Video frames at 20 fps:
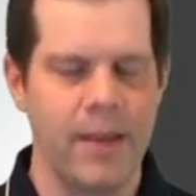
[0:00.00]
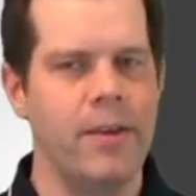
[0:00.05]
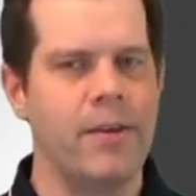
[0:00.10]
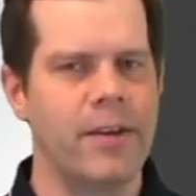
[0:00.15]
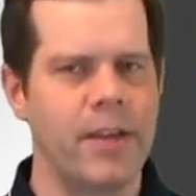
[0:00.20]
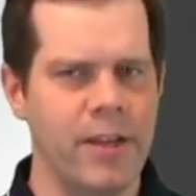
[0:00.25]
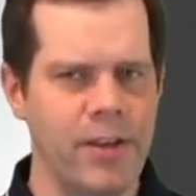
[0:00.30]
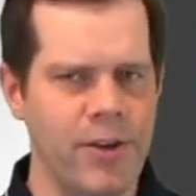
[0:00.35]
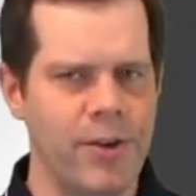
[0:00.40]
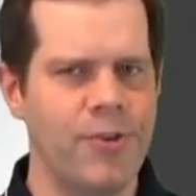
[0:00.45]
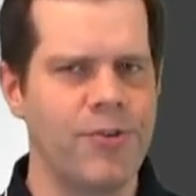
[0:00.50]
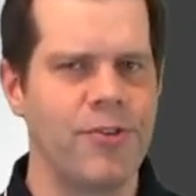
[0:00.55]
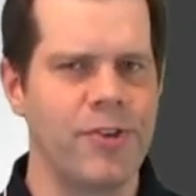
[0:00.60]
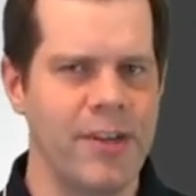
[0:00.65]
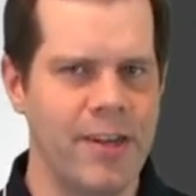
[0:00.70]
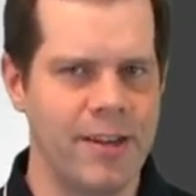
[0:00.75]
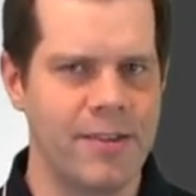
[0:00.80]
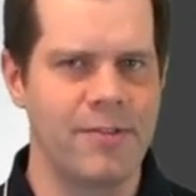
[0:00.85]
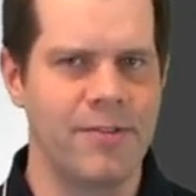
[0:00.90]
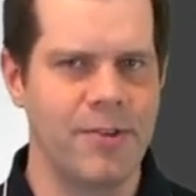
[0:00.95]
You can
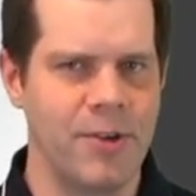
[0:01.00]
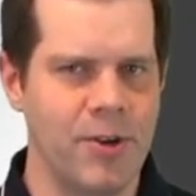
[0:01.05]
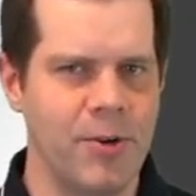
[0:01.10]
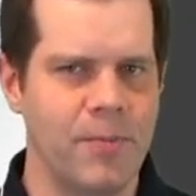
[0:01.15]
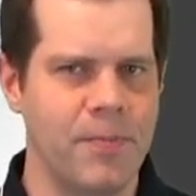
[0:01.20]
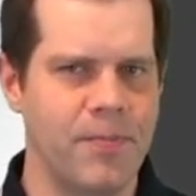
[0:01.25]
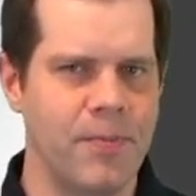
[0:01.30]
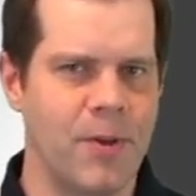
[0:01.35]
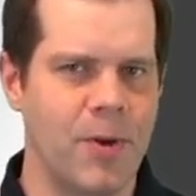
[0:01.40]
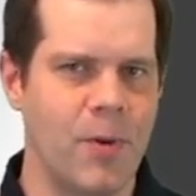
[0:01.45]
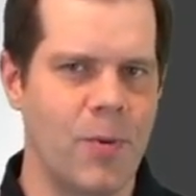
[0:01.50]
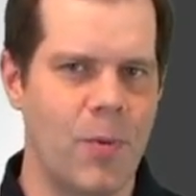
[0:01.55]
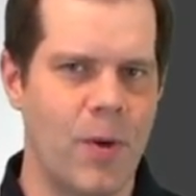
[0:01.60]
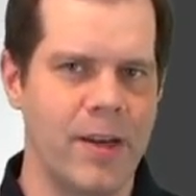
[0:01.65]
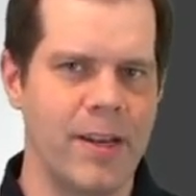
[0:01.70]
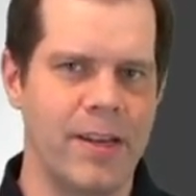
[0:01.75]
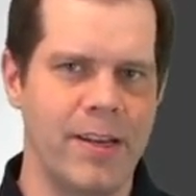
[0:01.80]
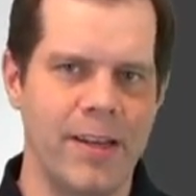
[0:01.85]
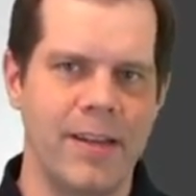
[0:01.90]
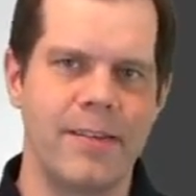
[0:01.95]
usually assume
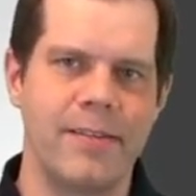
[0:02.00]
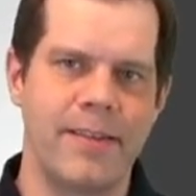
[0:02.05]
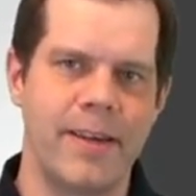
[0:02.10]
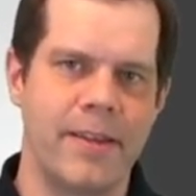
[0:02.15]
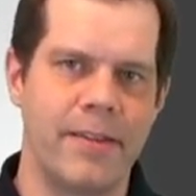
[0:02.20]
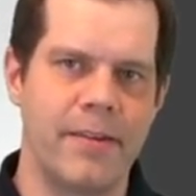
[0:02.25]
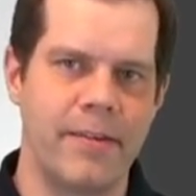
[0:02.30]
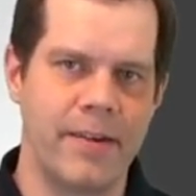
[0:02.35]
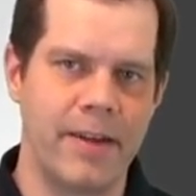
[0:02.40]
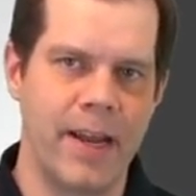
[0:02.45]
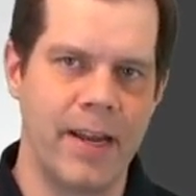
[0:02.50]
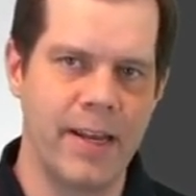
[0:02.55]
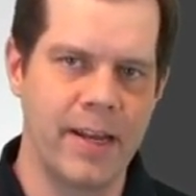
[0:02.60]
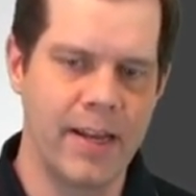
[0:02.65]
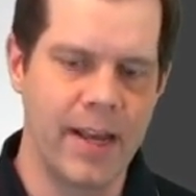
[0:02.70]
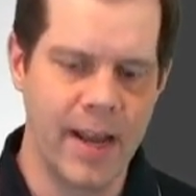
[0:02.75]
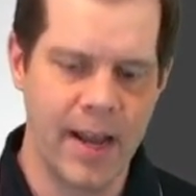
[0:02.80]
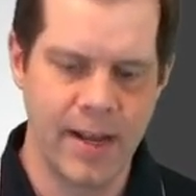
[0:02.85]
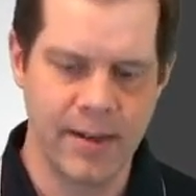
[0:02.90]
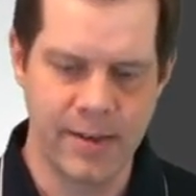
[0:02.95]
what it is that they're
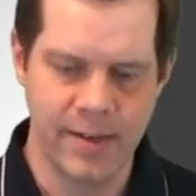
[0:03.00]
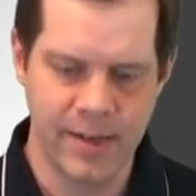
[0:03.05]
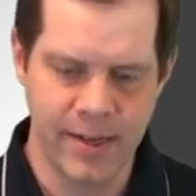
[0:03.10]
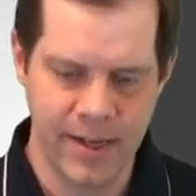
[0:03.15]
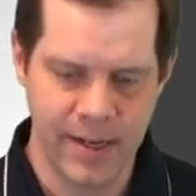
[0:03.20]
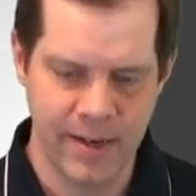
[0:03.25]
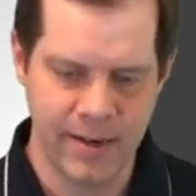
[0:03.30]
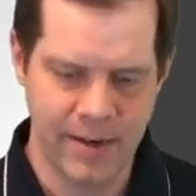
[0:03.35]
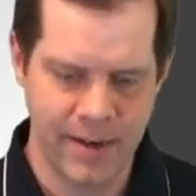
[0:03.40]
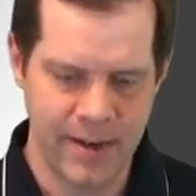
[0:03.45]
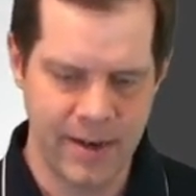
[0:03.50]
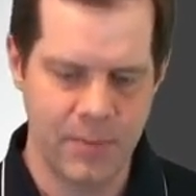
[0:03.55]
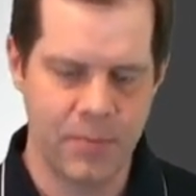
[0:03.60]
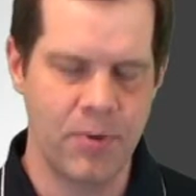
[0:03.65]
getting at and